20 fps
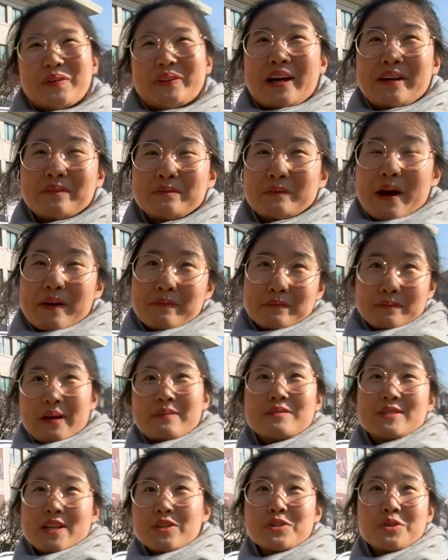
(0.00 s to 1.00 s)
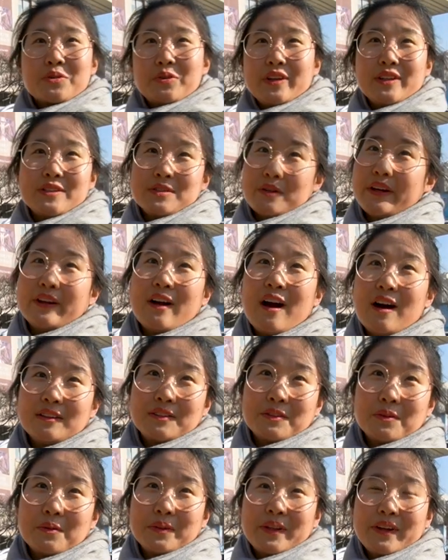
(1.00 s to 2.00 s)
but I'm South Korea, so I
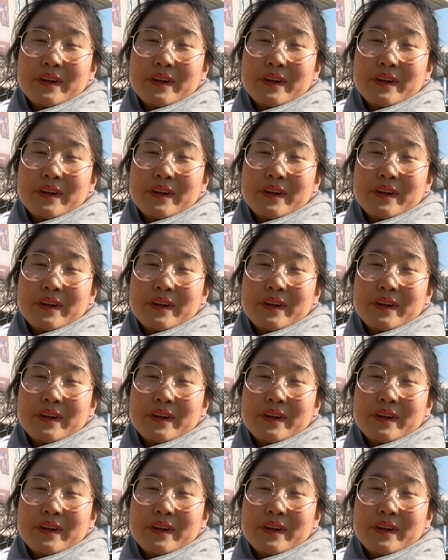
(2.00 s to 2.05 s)
can't go